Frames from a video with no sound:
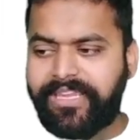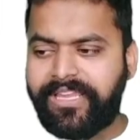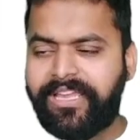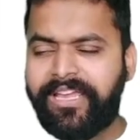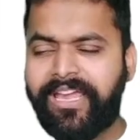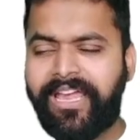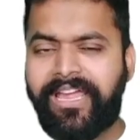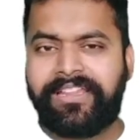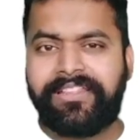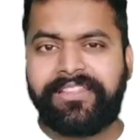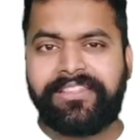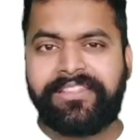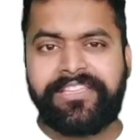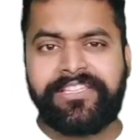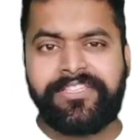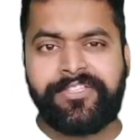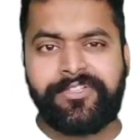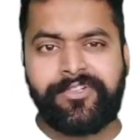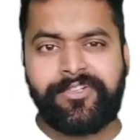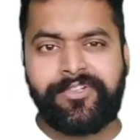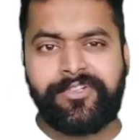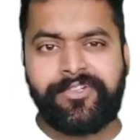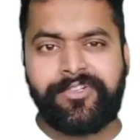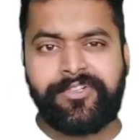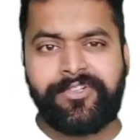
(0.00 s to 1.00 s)
and this
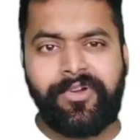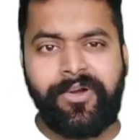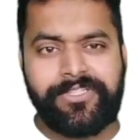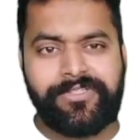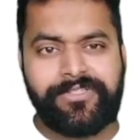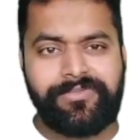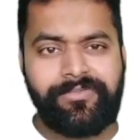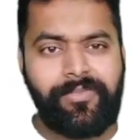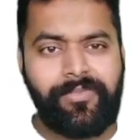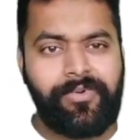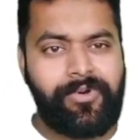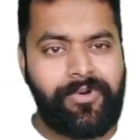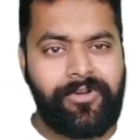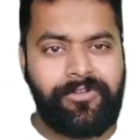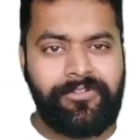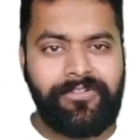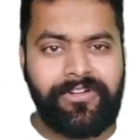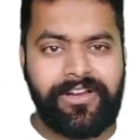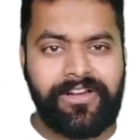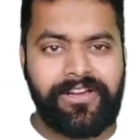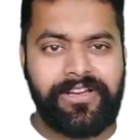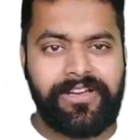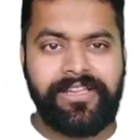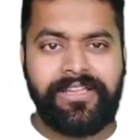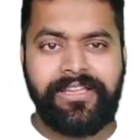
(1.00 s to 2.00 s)
topics
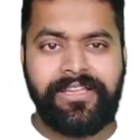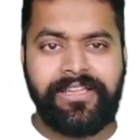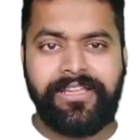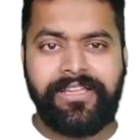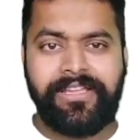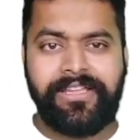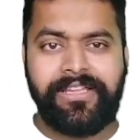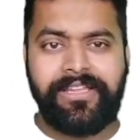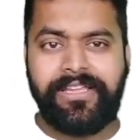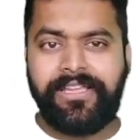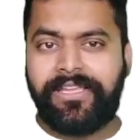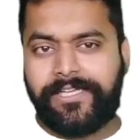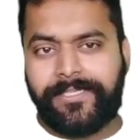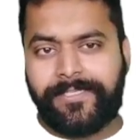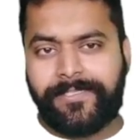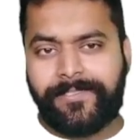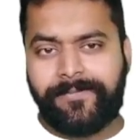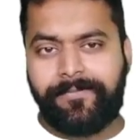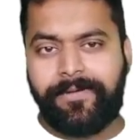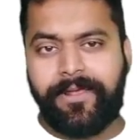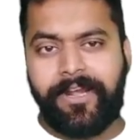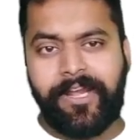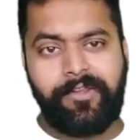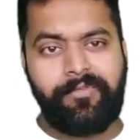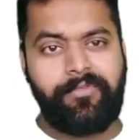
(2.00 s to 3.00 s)
moreover uh,
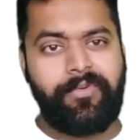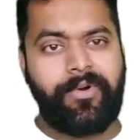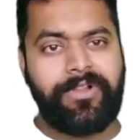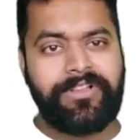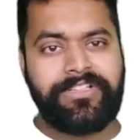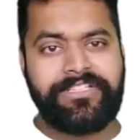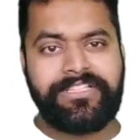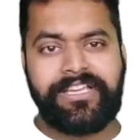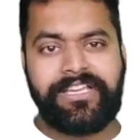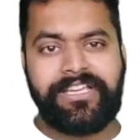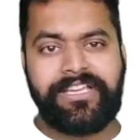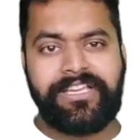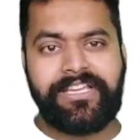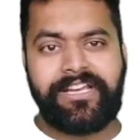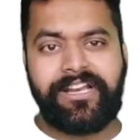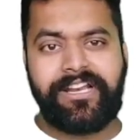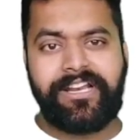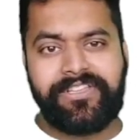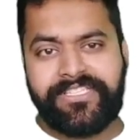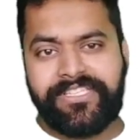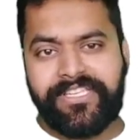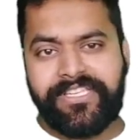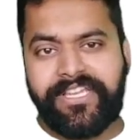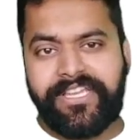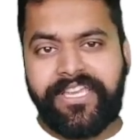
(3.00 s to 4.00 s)
revolves around the
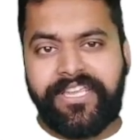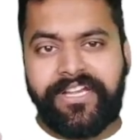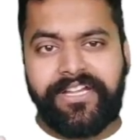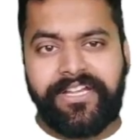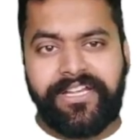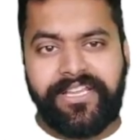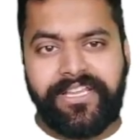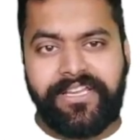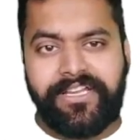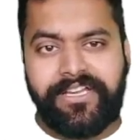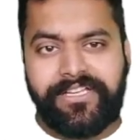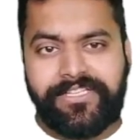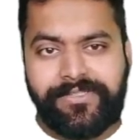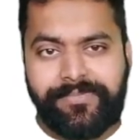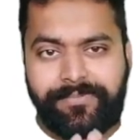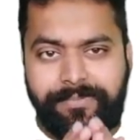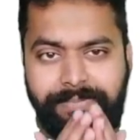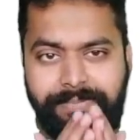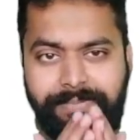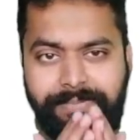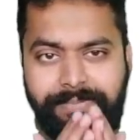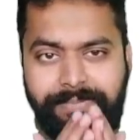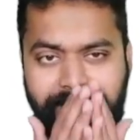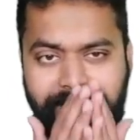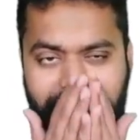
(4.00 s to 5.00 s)
security
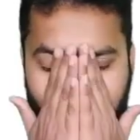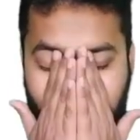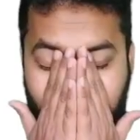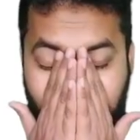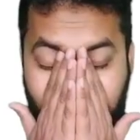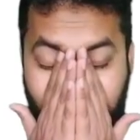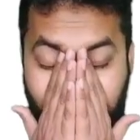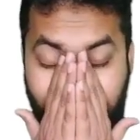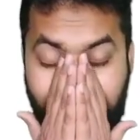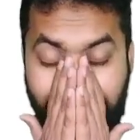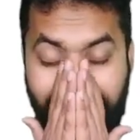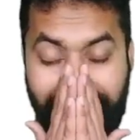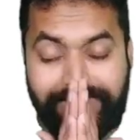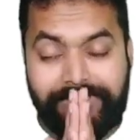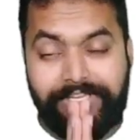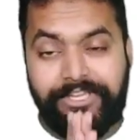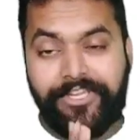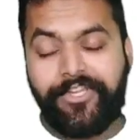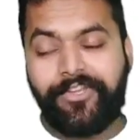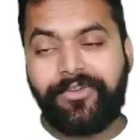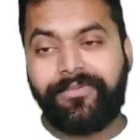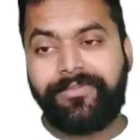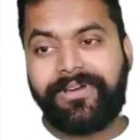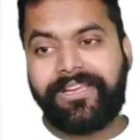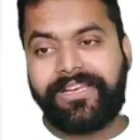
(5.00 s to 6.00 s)
aspect of
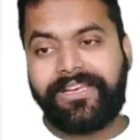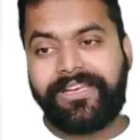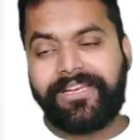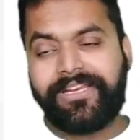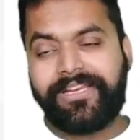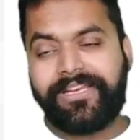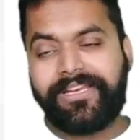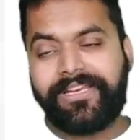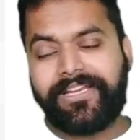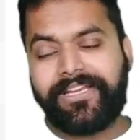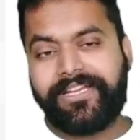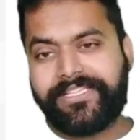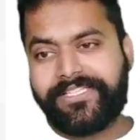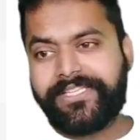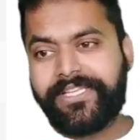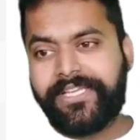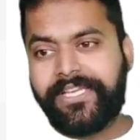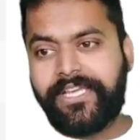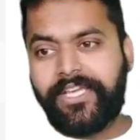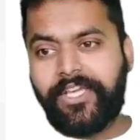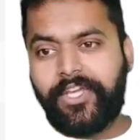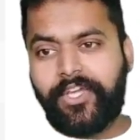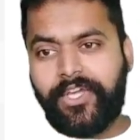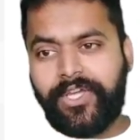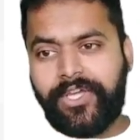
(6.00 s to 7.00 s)
Kubernetes.
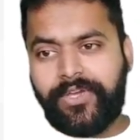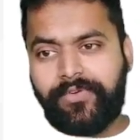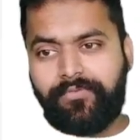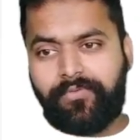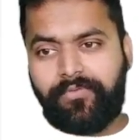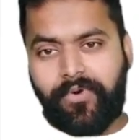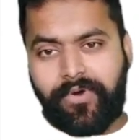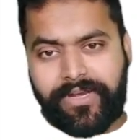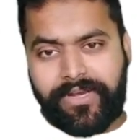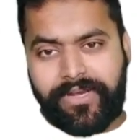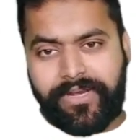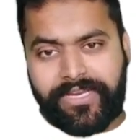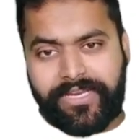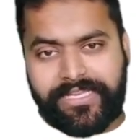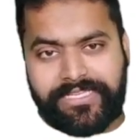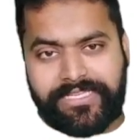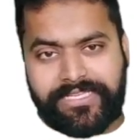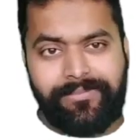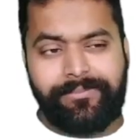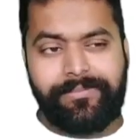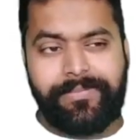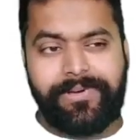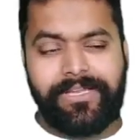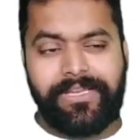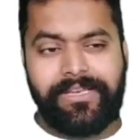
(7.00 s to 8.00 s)
For
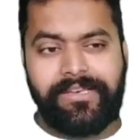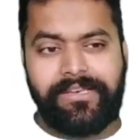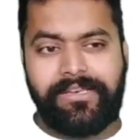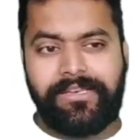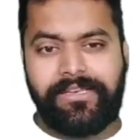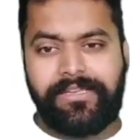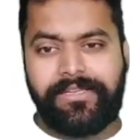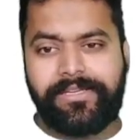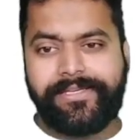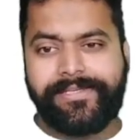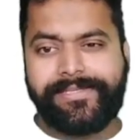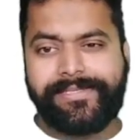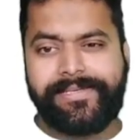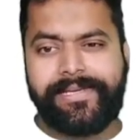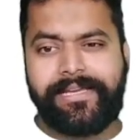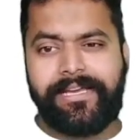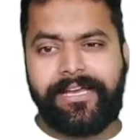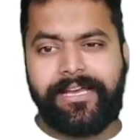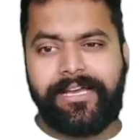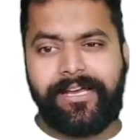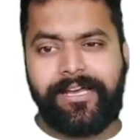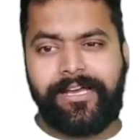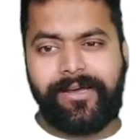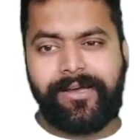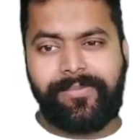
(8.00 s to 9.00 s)
example,
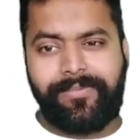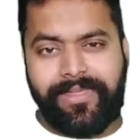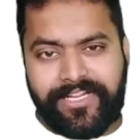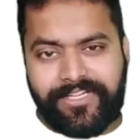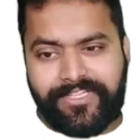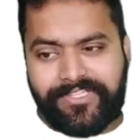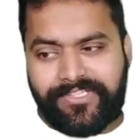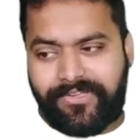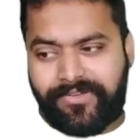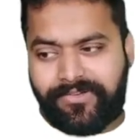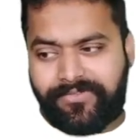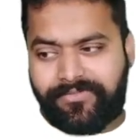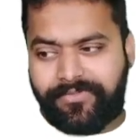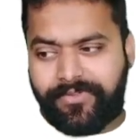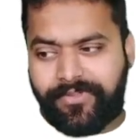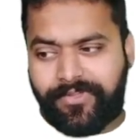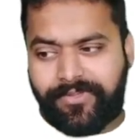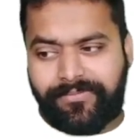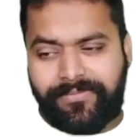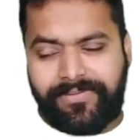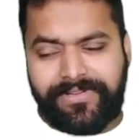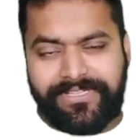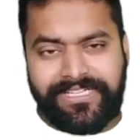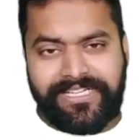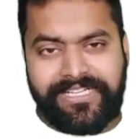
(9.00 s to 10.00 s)
upgrades of
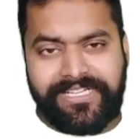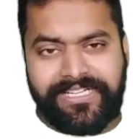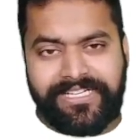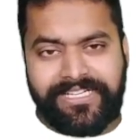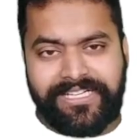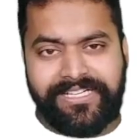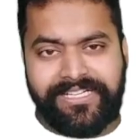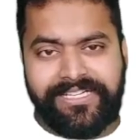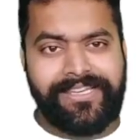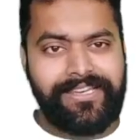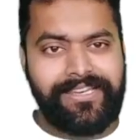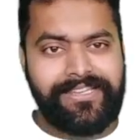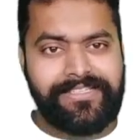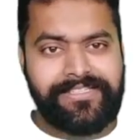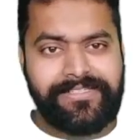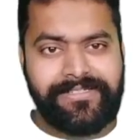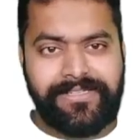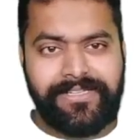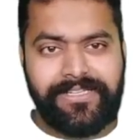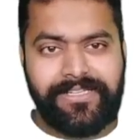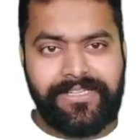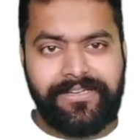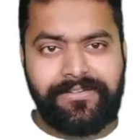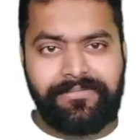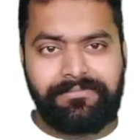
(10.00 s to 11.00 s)
Kubernetes
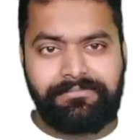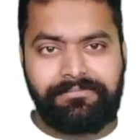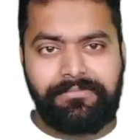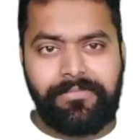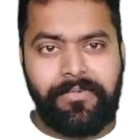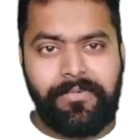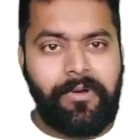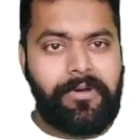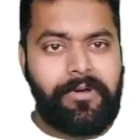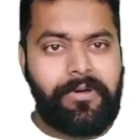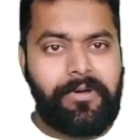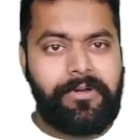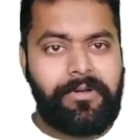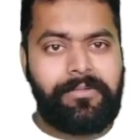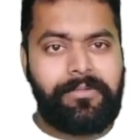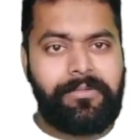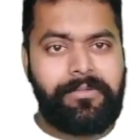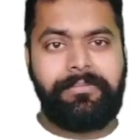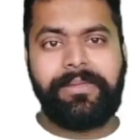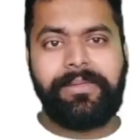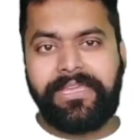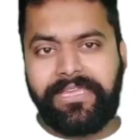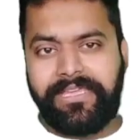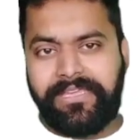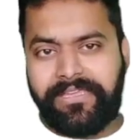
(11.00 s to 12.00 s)
cluster or
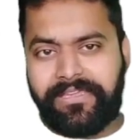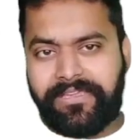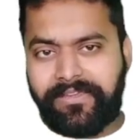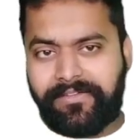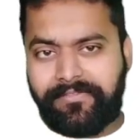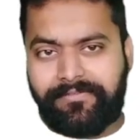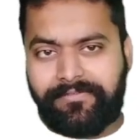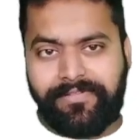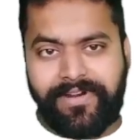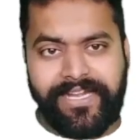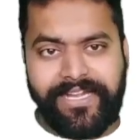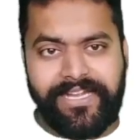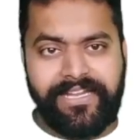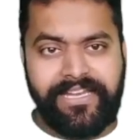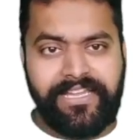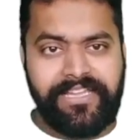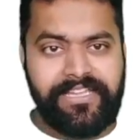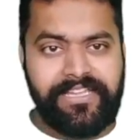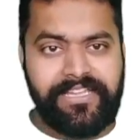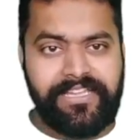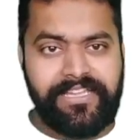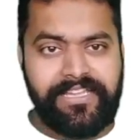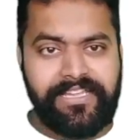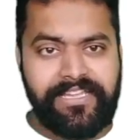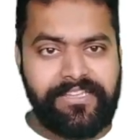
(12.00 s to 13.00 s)
maybe
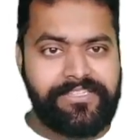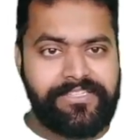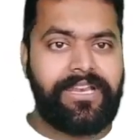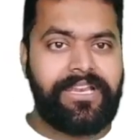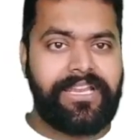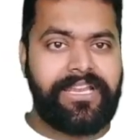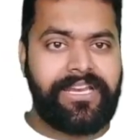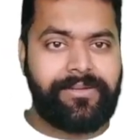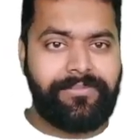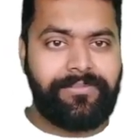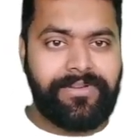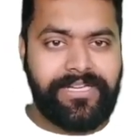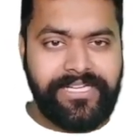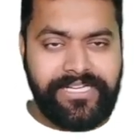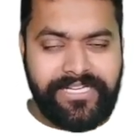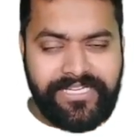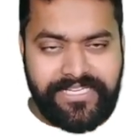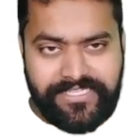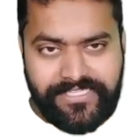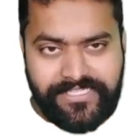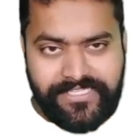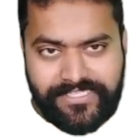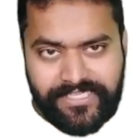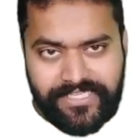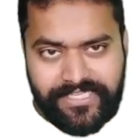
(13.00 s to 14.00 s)
finding some
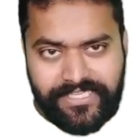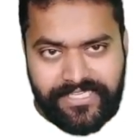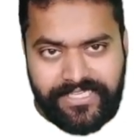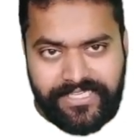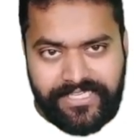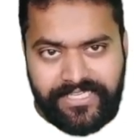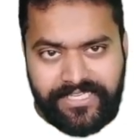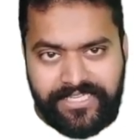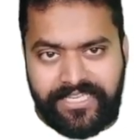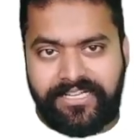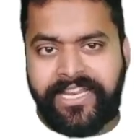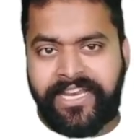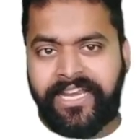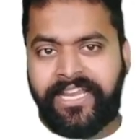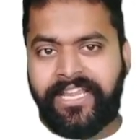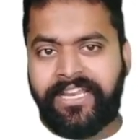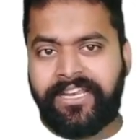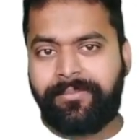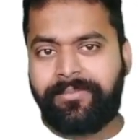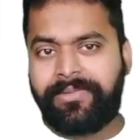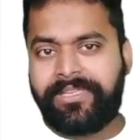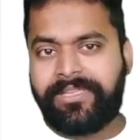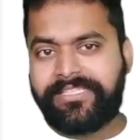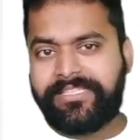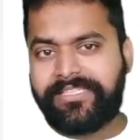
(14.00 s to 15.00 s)
vulnerabilities in container
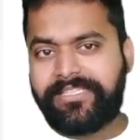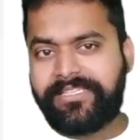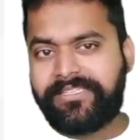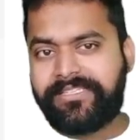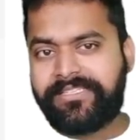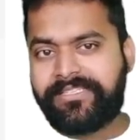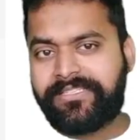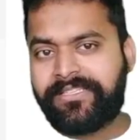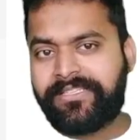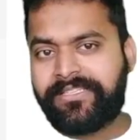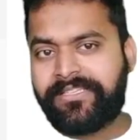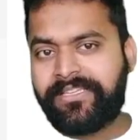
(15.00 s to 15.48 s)
images,